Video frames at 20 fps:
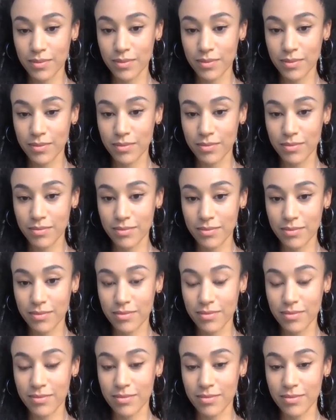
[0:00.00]

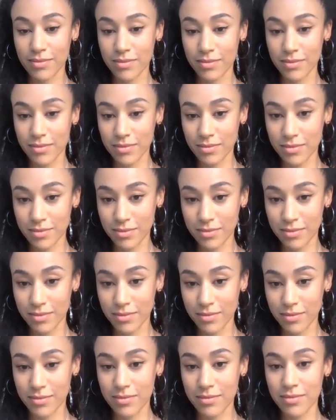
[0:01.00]

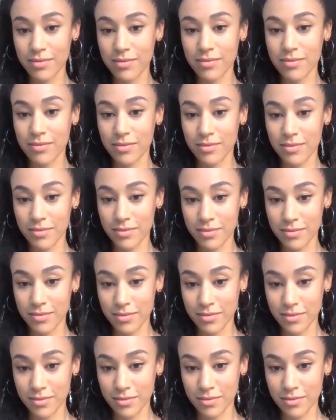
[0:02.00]

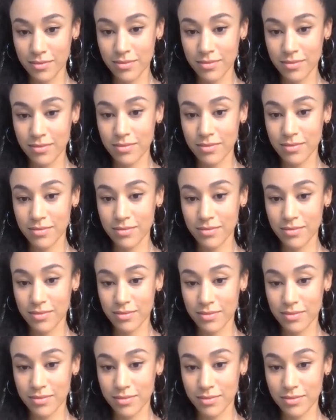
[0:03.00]

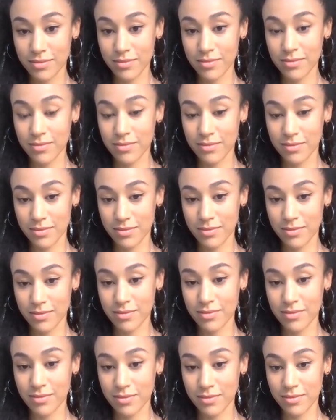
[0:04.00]

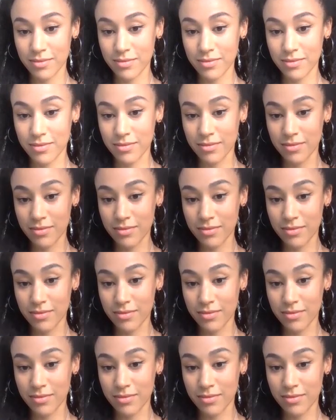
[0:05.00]
(not speaking)